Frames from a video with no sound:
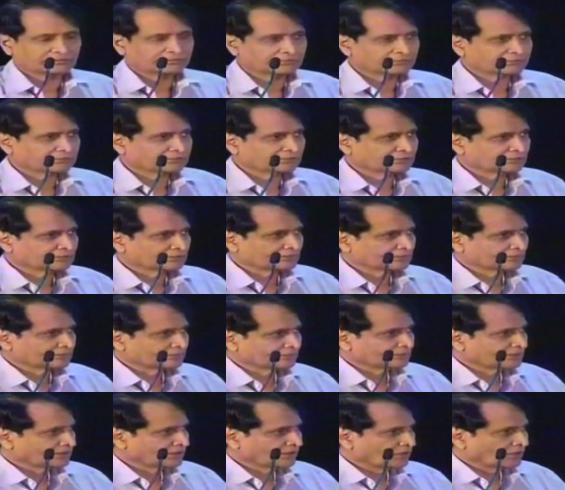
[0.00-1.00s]

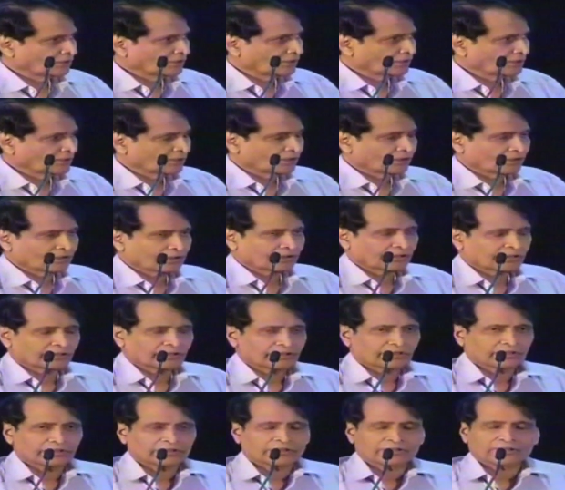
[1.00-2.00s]

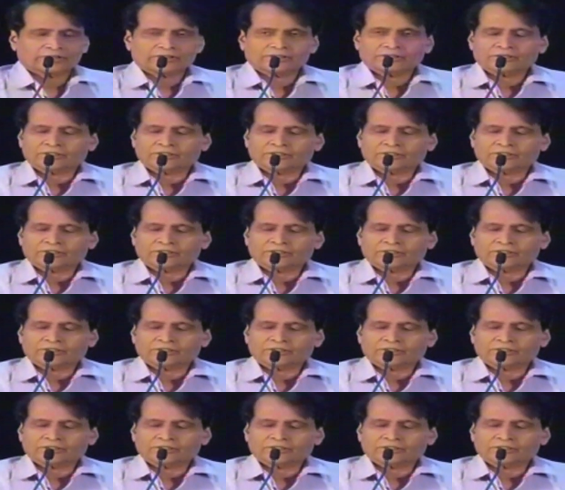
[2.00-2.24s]
No one is speaking in this clip.